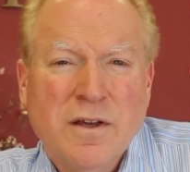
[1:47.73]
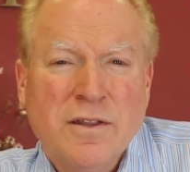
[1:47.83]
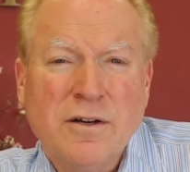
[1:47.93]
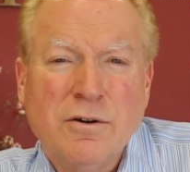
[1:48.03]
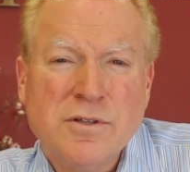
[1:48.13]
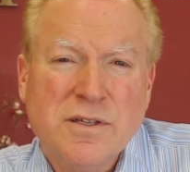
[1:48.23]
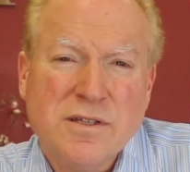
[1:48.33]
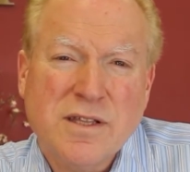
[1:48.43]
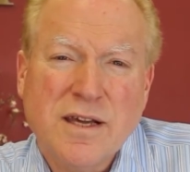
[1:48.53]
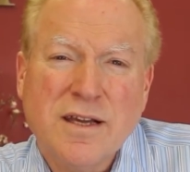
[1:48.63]
The
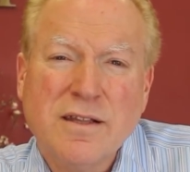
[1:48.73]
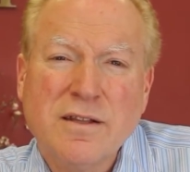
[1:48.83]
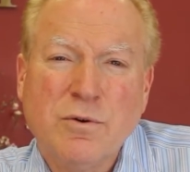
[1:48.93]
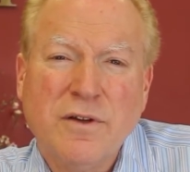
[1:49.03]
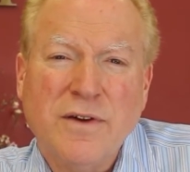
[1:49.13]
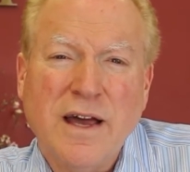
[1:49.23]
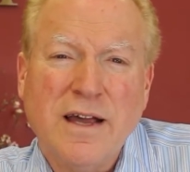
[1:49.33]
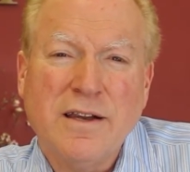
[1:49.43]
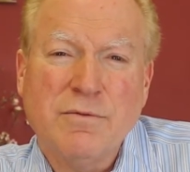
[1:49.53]
closest thing that we've had in